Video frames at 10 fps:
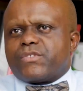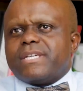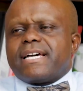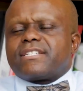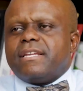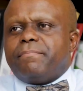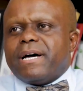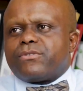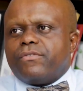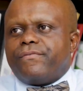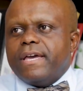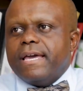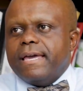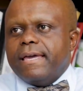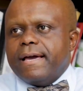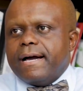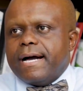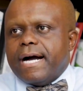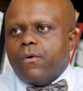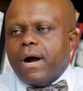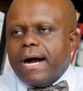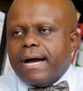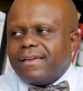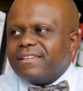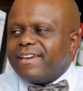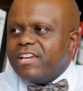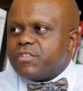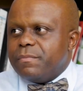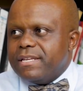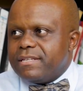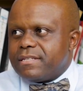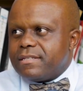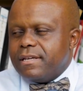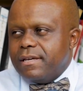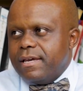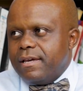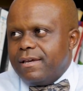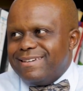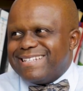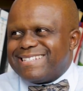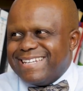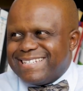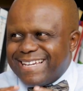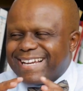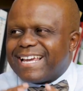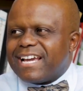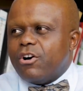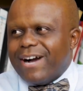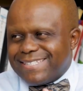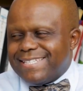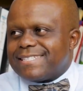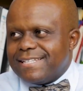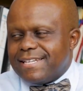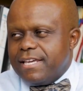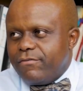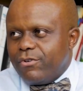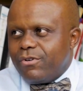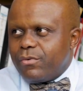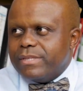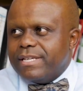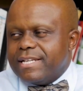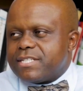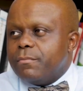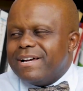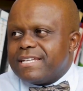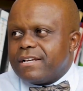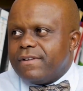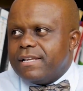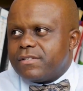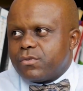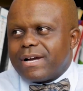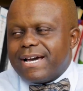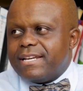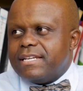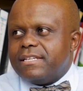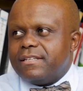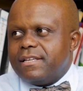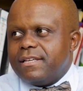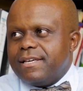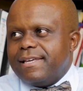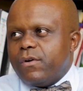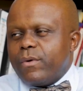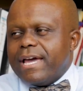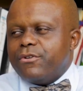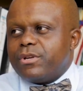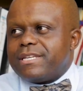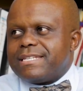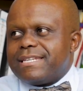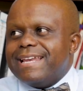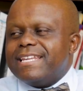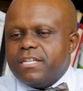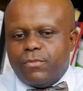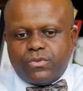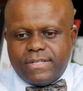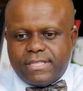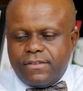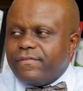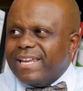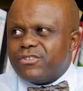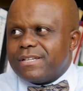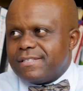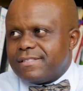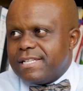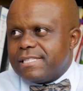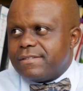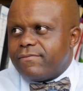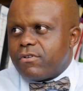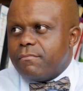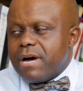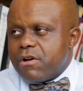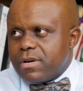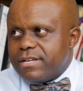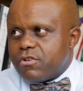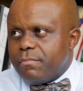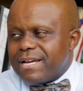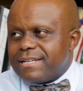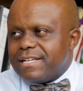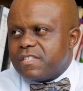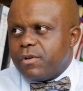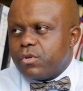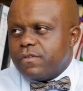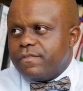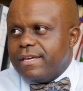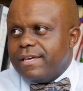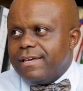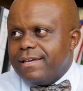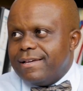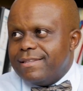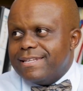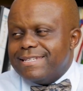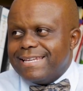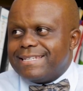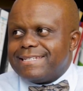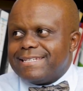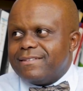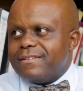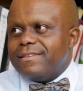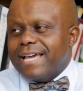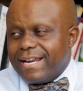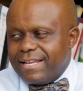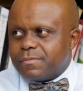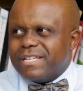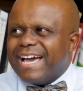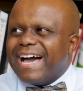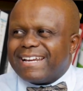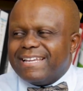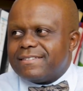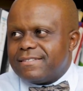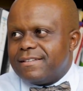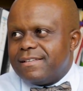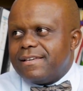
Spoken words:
So it's actually part of our engagement at a technical assistance level with the National Monetary Fund. So currently, we are not eligible to receive financial assistance from multilateral partners because of the debt, especially the arrears.